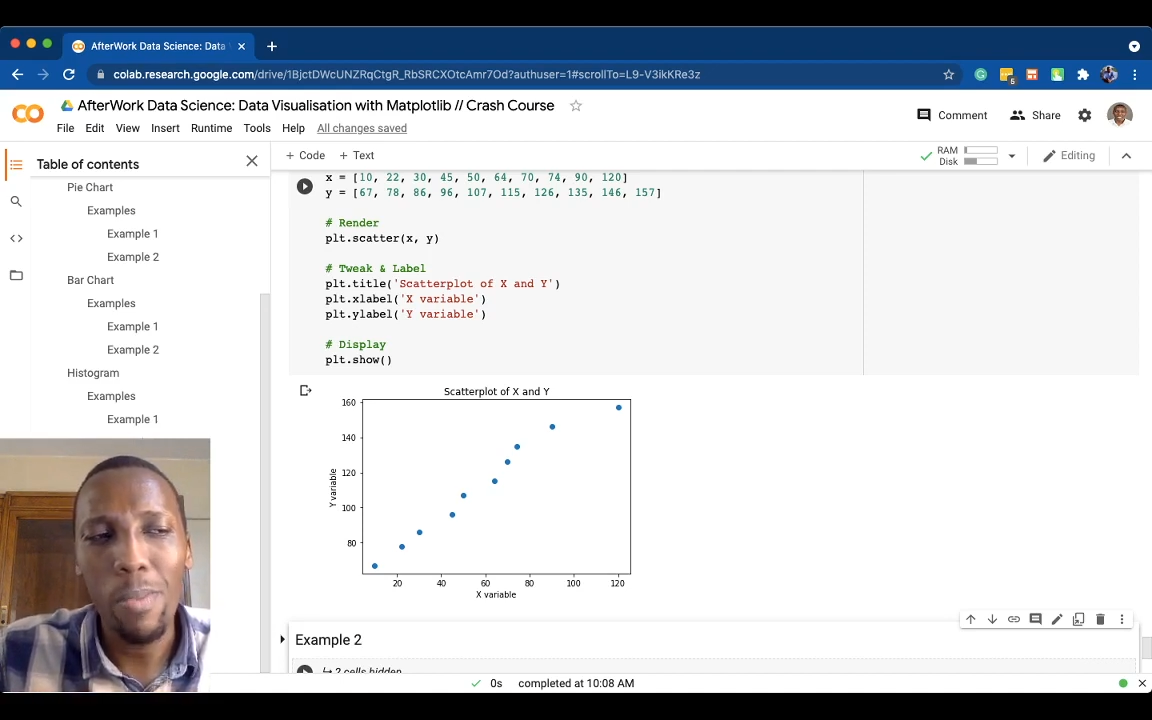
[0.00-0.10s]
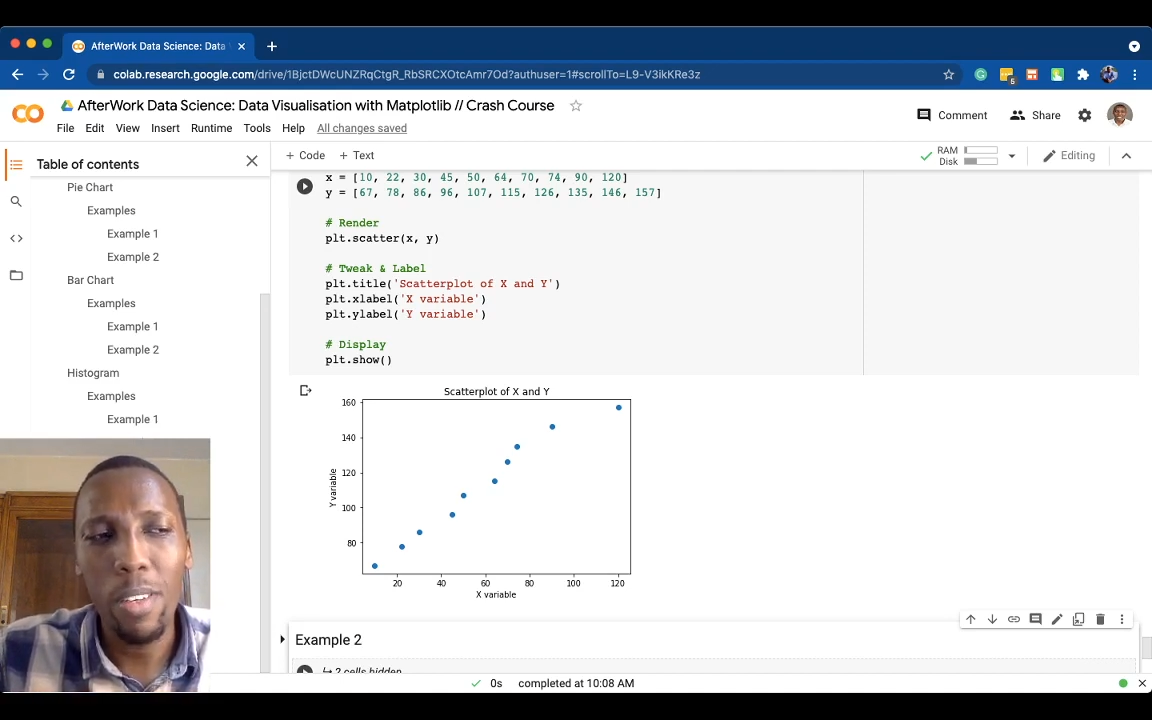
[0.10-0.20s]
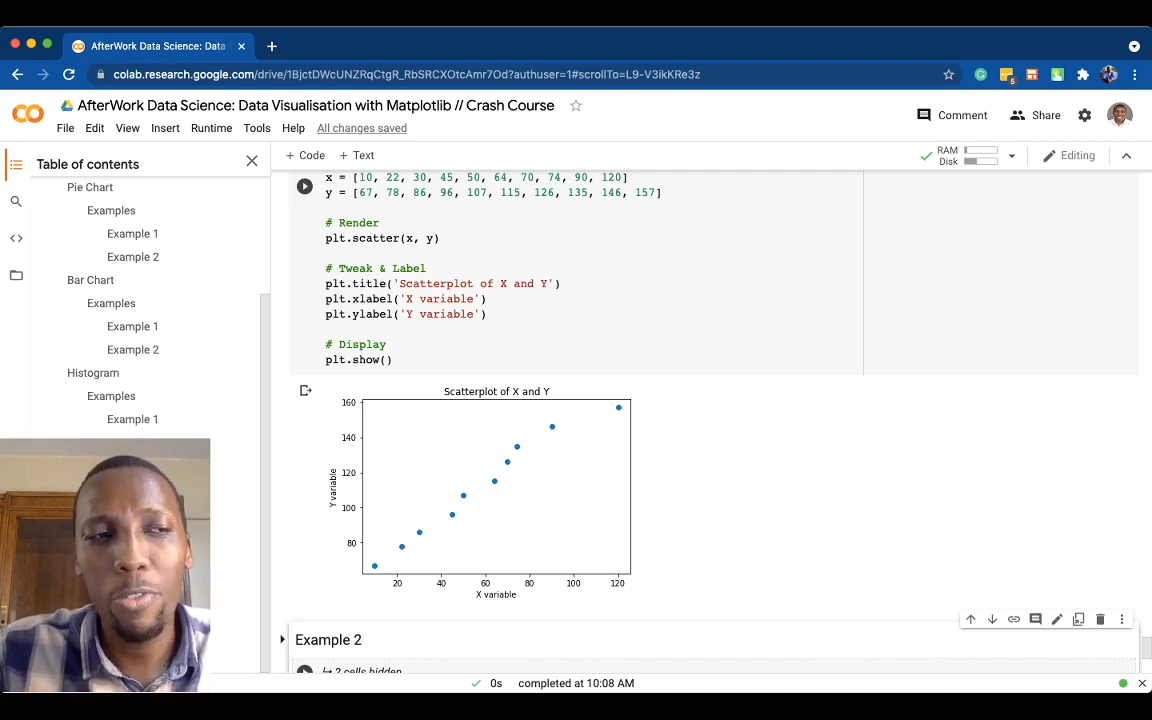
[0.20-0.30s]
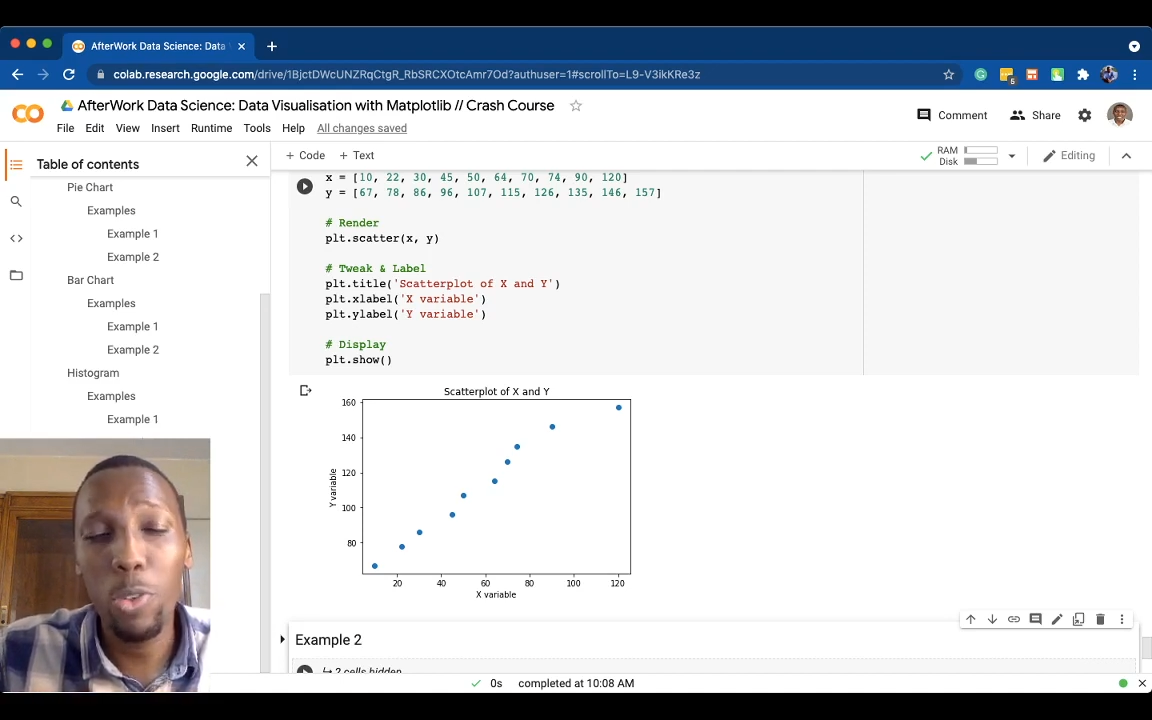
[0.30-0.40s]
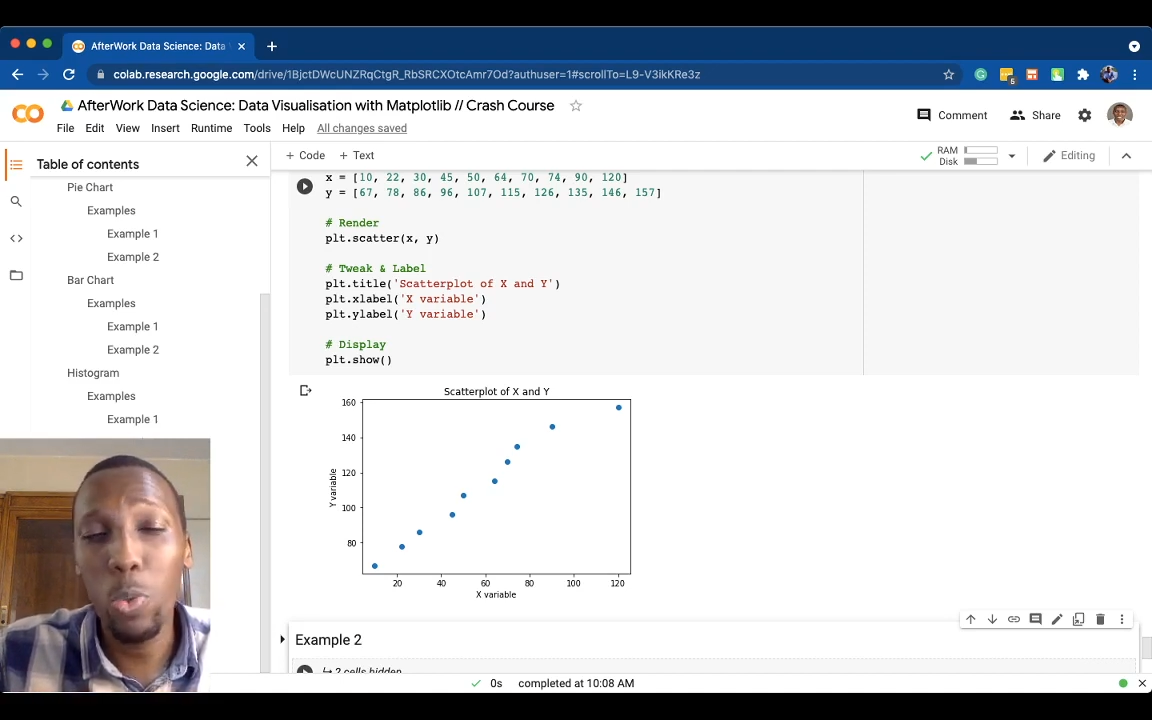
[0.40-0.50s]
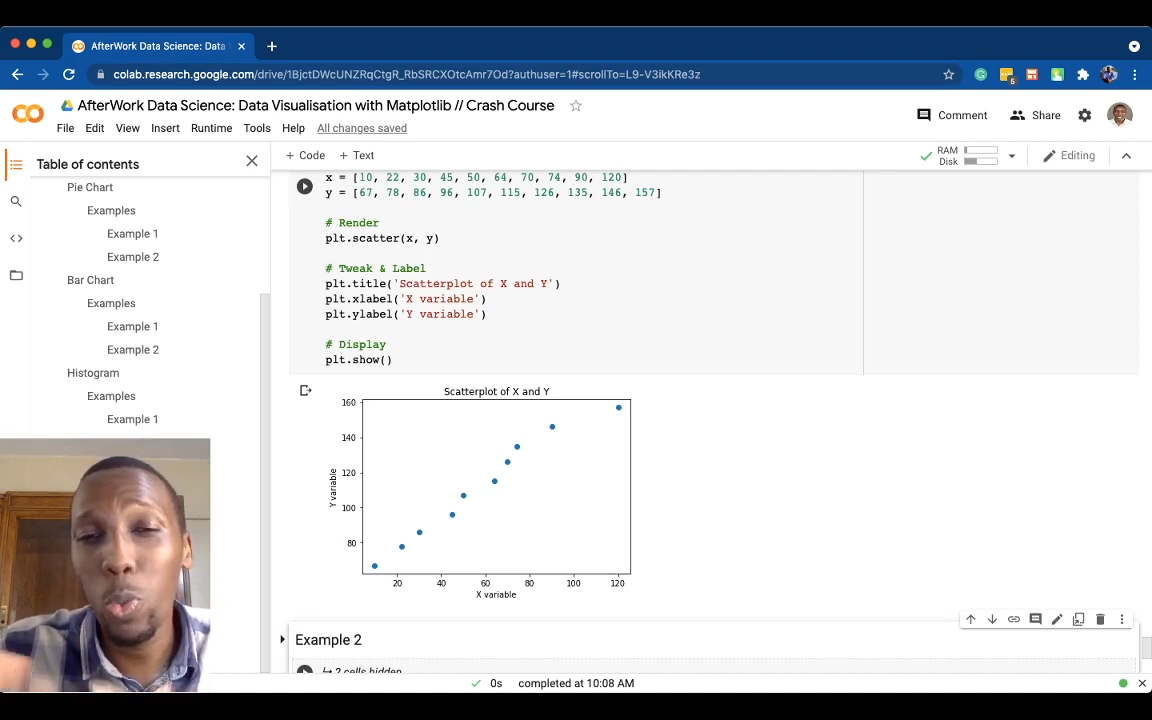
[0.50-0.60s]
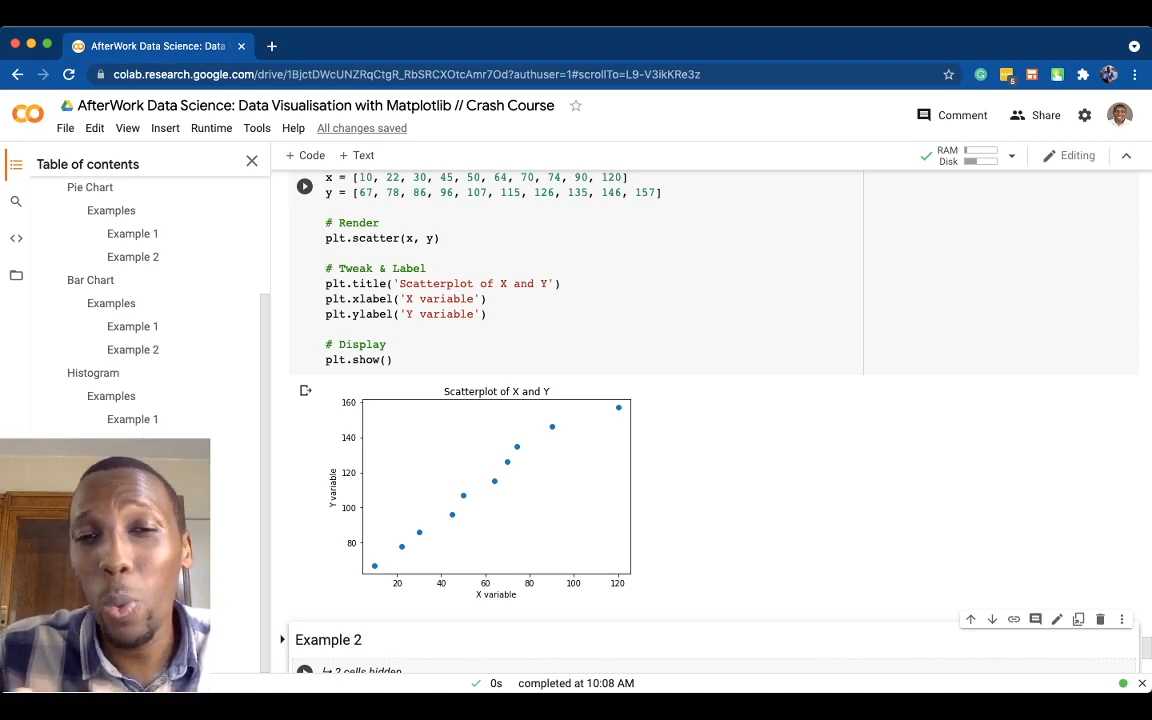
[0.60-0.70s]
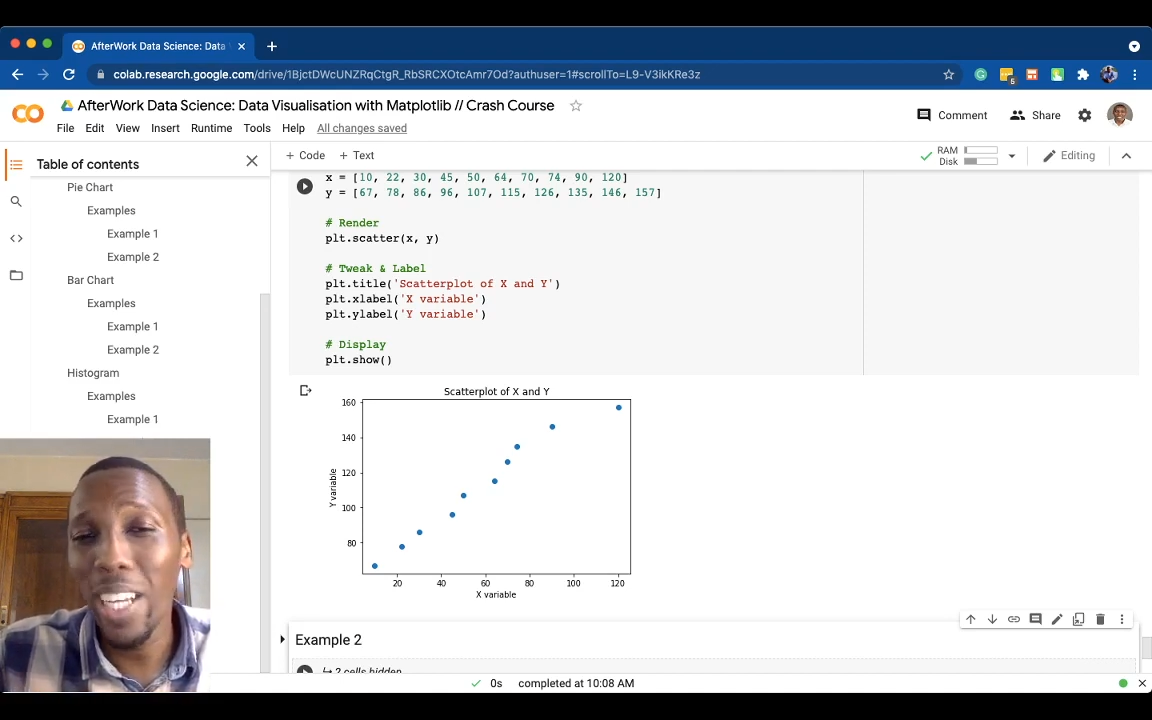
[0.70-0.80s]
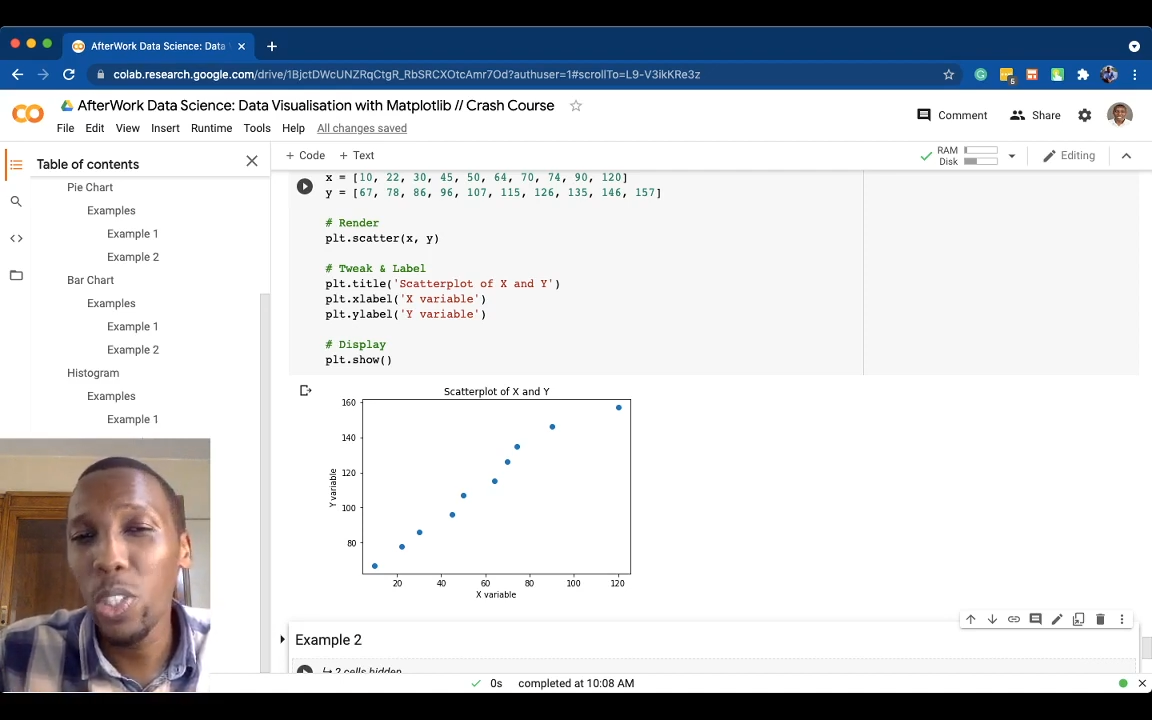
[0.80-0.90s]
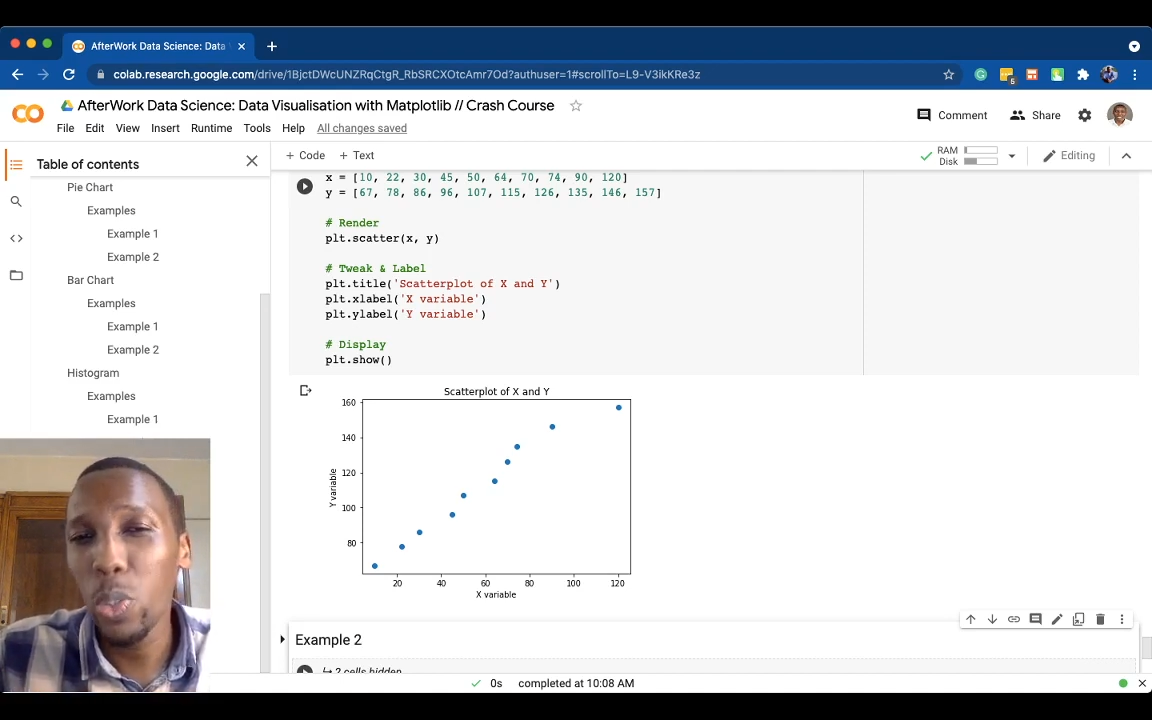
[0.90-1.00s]
if you would
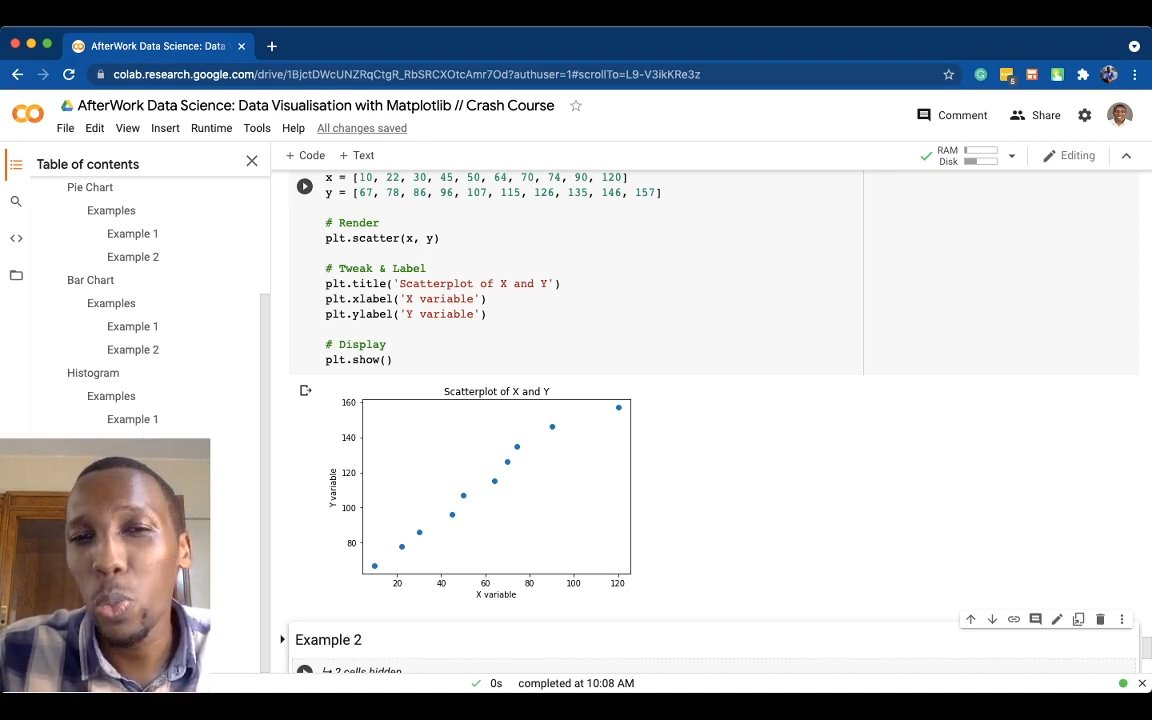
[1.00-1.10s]
want